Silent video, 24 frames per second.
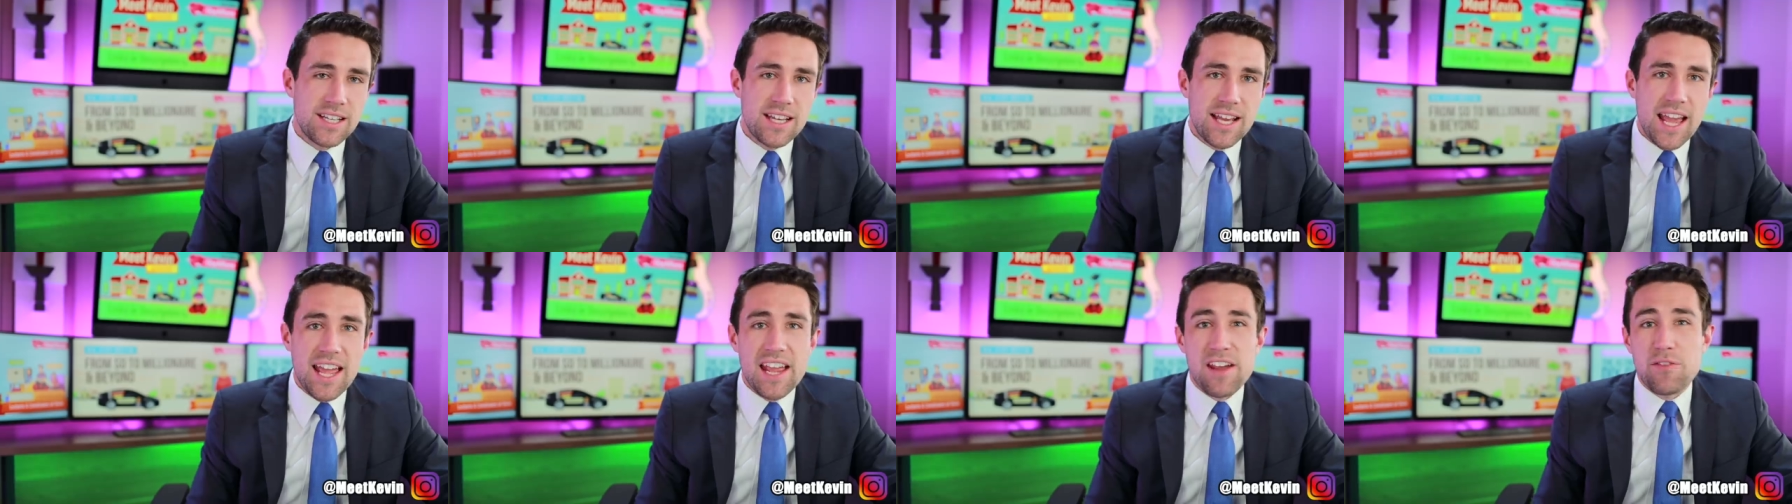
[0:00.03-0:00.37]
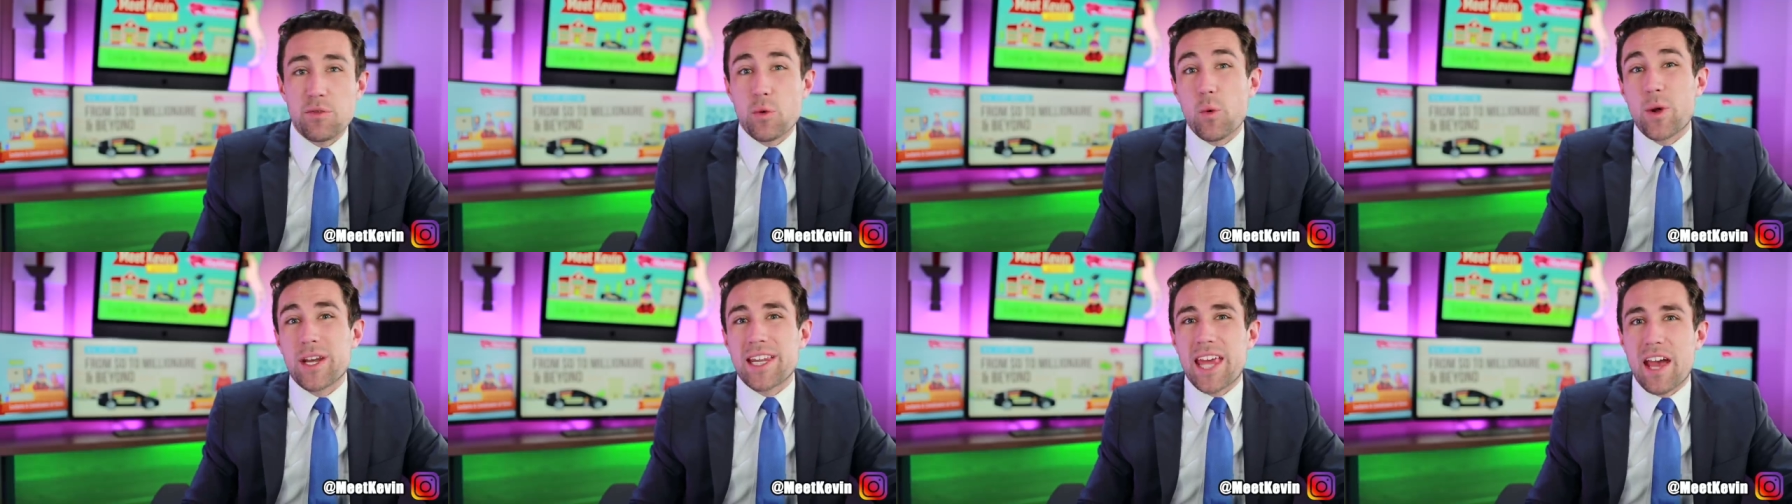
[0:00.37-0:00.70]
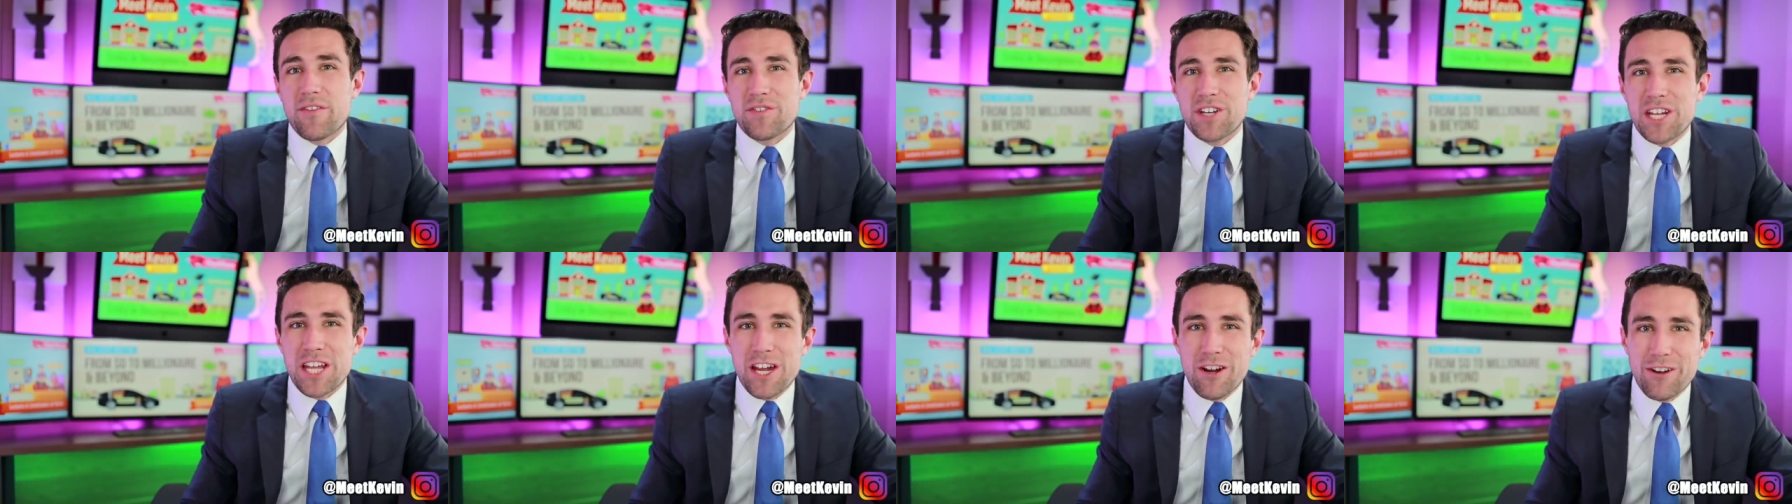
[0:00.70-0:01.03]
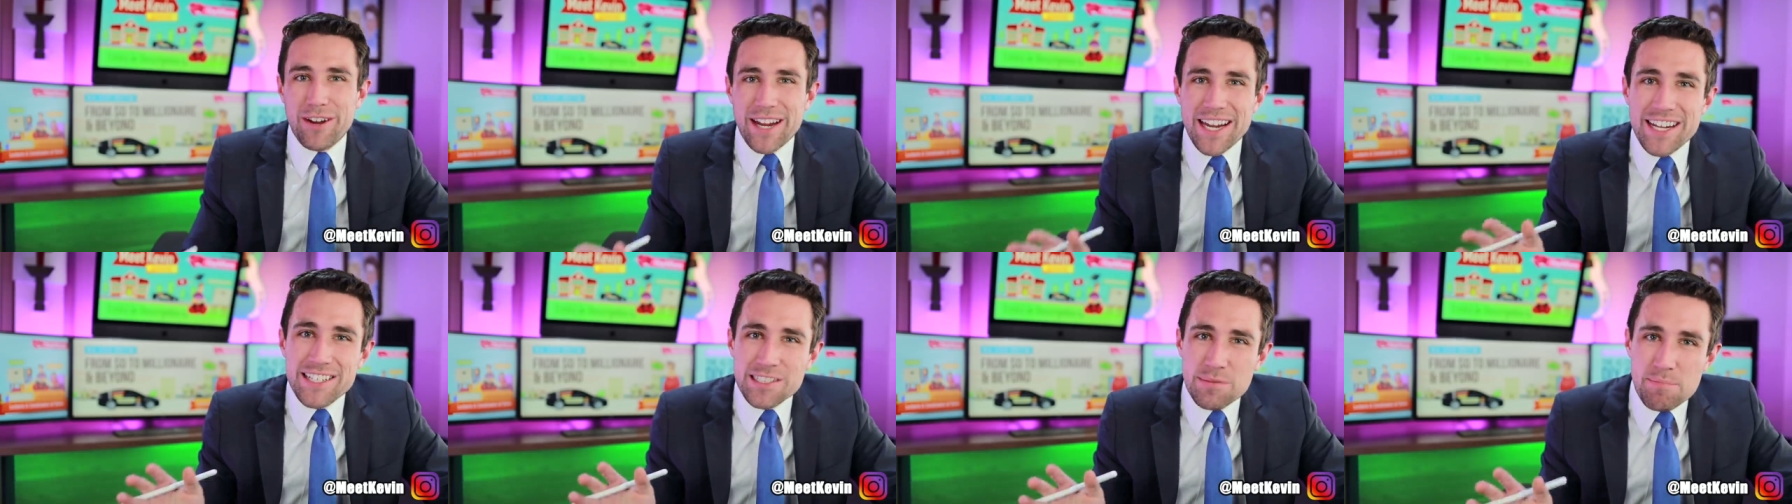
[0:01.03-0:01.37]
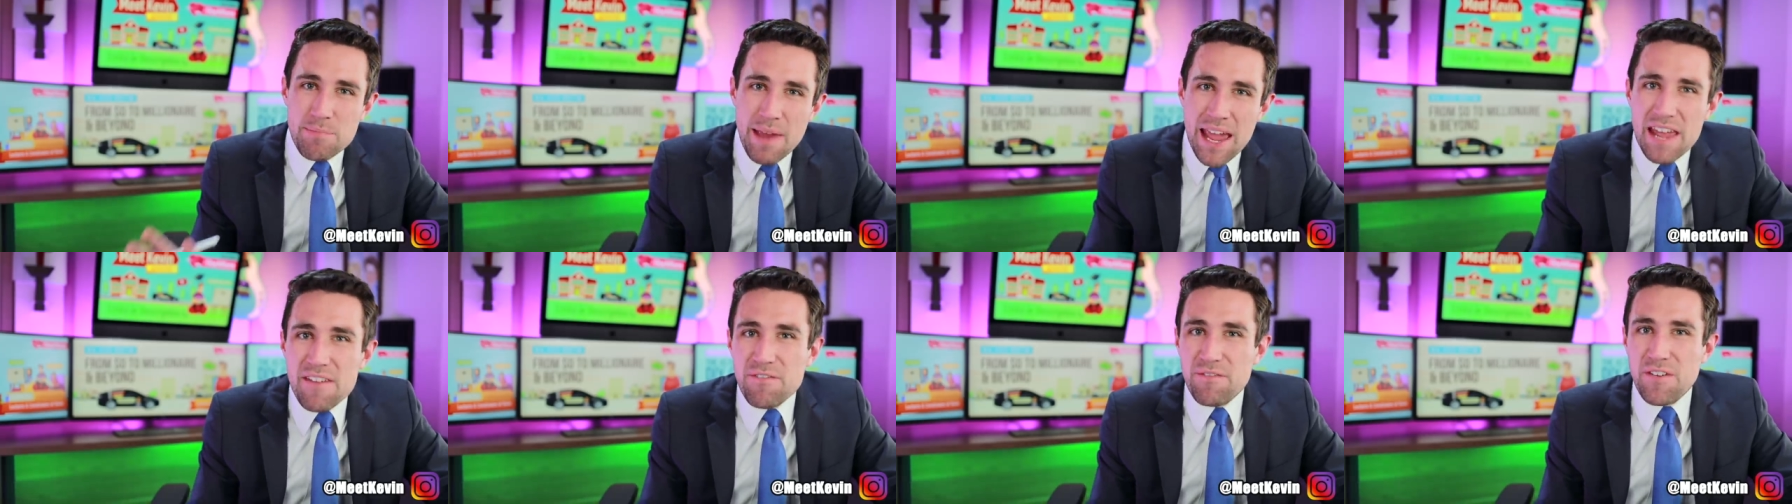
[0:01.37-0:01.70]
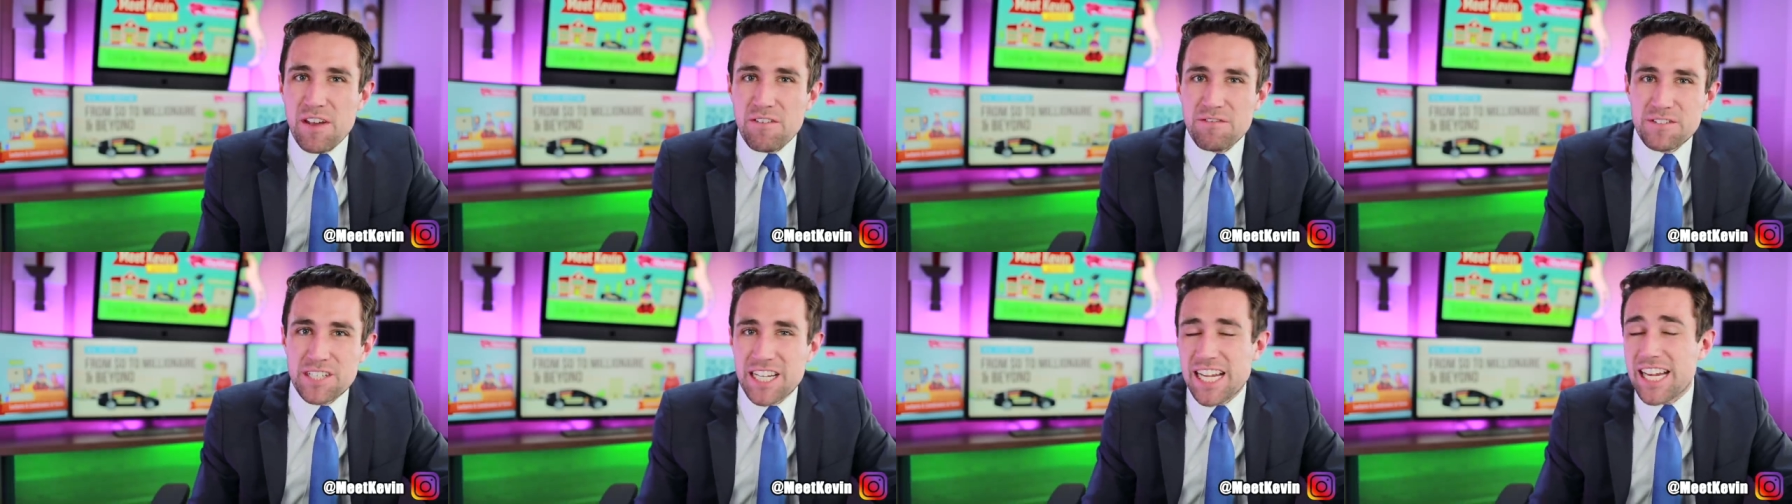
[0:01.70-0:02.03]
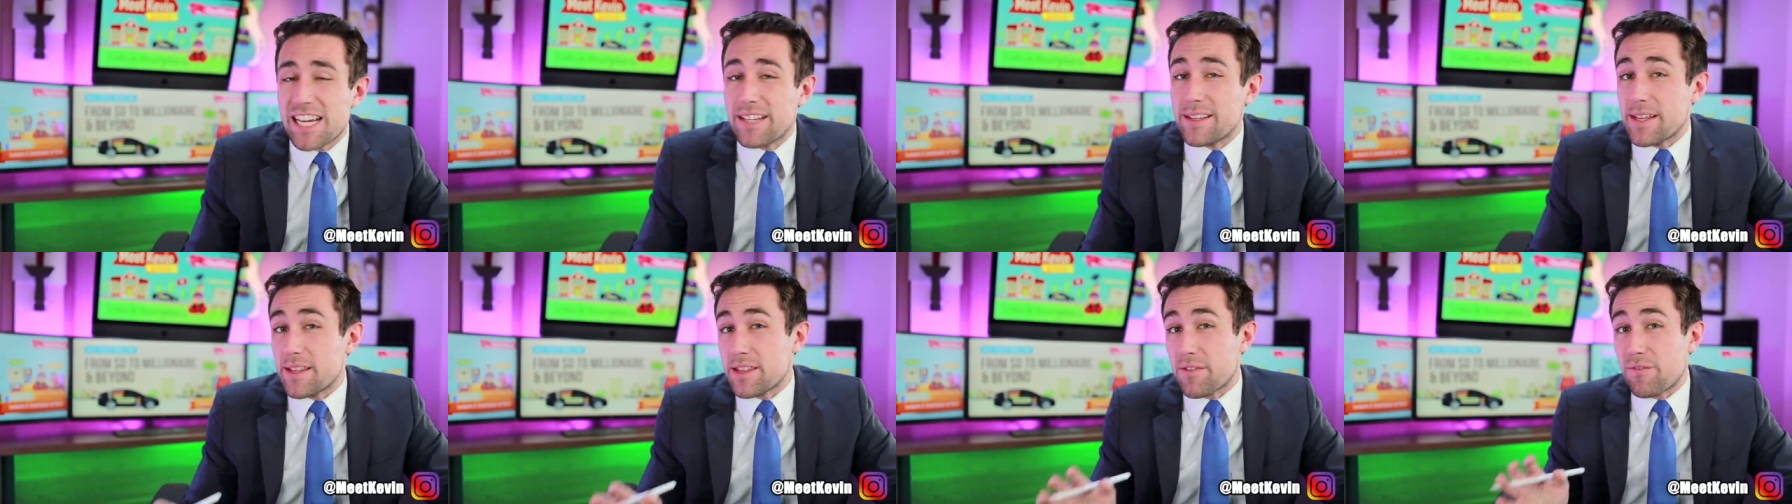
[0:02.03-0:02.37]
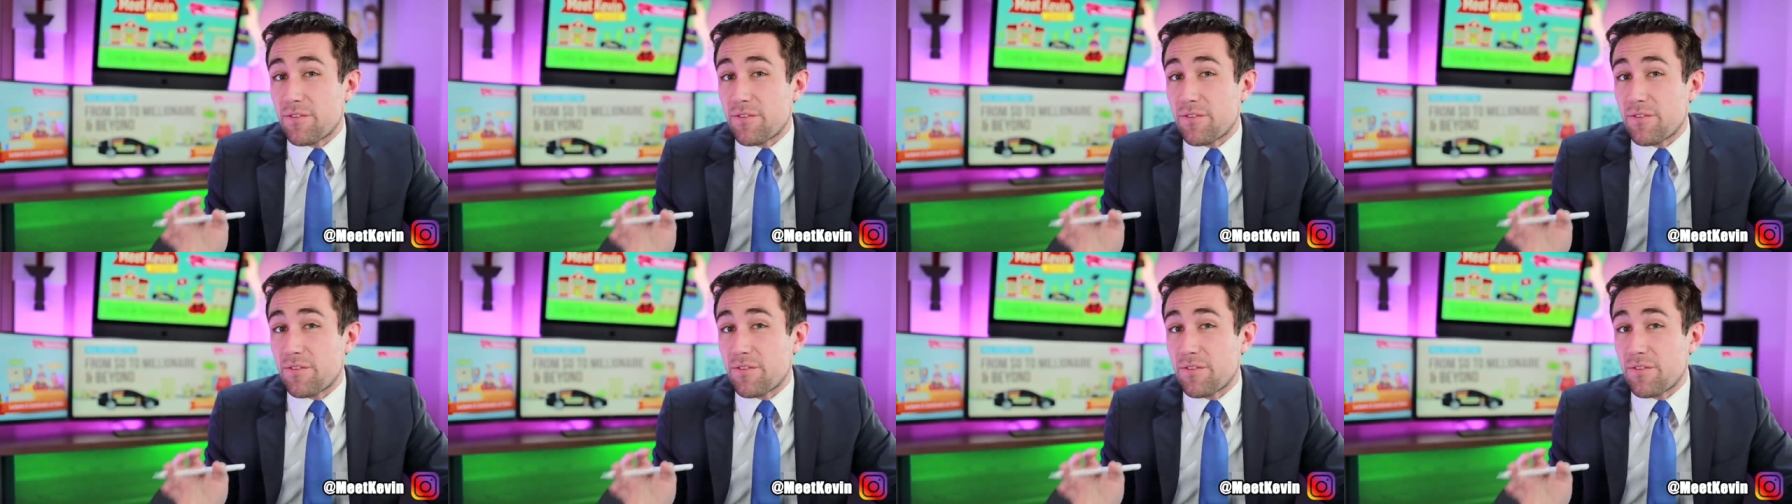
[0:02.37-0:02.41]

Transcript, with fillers: Hey everyone, Kevin here. It is May 15th and